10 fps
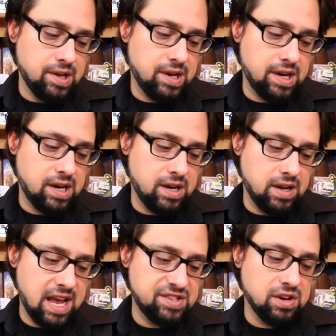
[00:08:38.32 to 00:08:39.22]

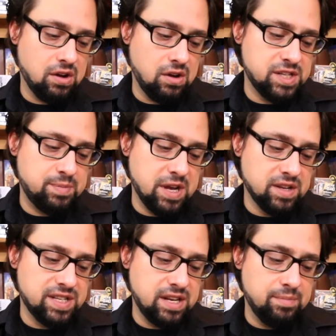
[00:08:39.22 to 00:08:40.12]
Exile all
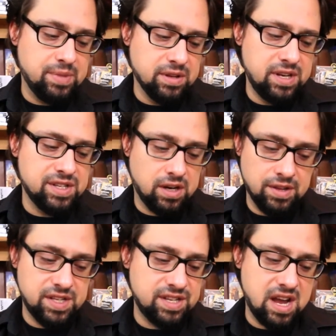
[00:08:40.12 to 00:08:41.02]
spells and abilities
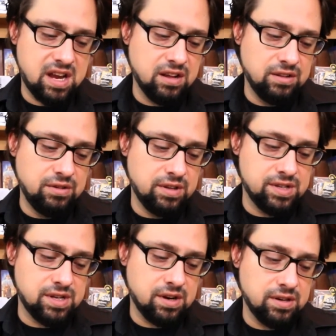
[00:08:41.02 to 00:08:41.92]
on the stack, including
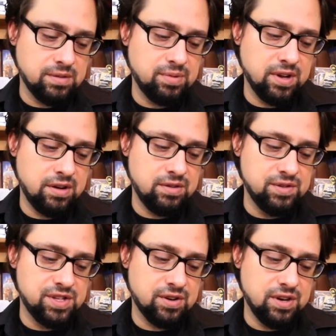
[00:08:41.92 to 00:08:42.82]
this card. The player
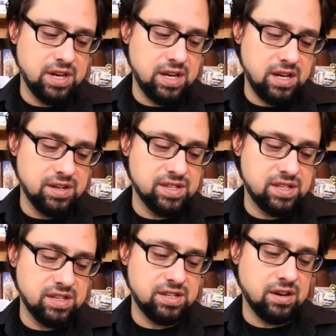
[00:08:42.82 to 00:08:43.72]
whose turn it is
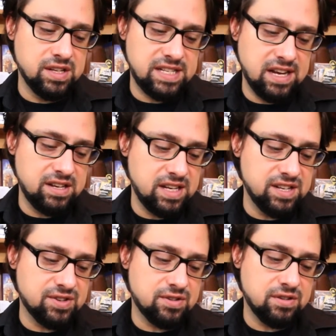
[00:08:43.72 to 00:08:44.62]
discards down to
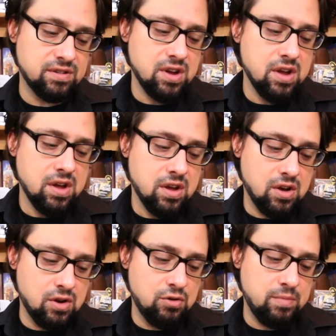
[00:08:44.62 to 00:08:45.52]
his or her
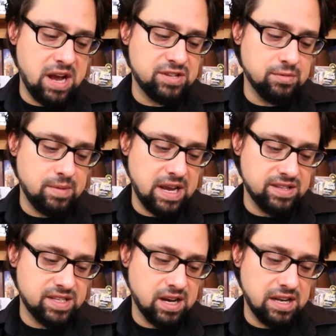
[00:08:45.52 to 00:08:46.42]
own maximum
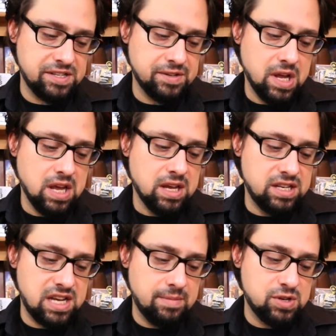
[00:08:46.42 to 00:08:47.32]
hand size.
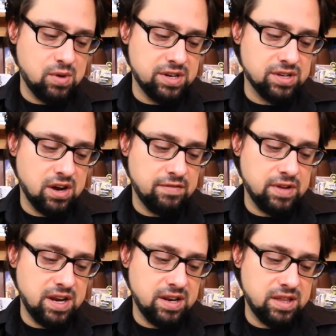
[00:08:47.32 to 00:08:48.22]
Damage wears off,
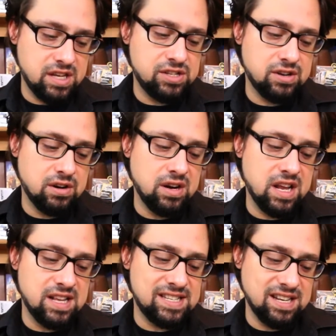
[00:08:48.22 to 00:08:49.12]
and this turn
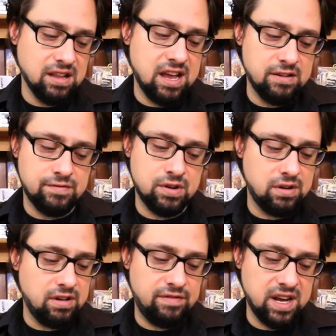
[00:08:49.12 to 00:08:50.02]
and until end of
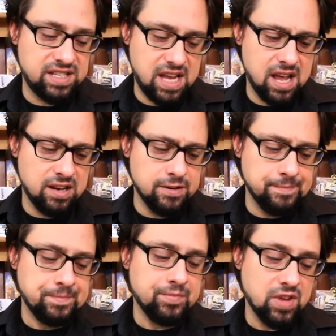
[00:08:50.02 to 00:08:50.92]
turn effects end.
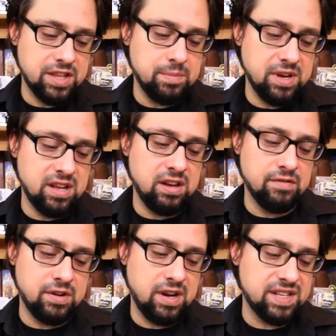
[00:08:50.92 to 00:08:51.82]
At the beginning
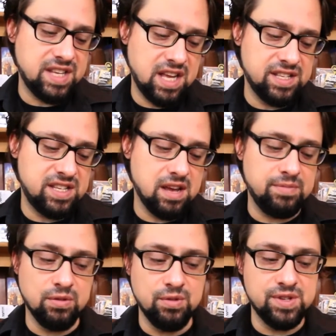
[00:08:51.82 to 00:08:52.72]
of your next end
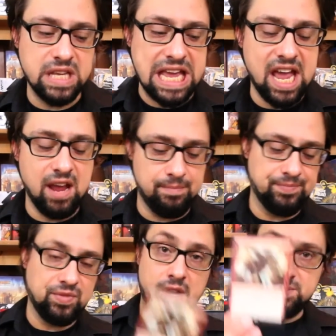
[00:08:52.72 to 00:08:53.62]
step, you lose the
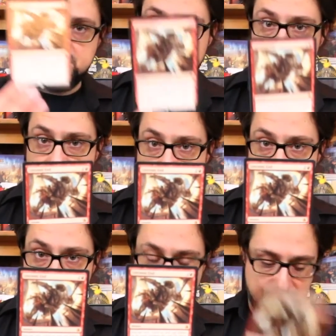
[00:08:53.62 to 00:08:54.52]
game. I'm sure there's a
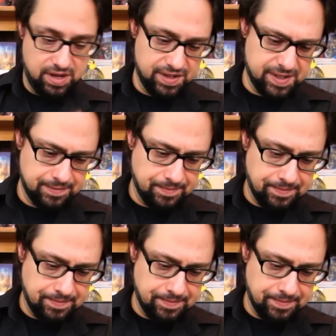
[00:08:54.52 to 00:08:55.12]
combo in this.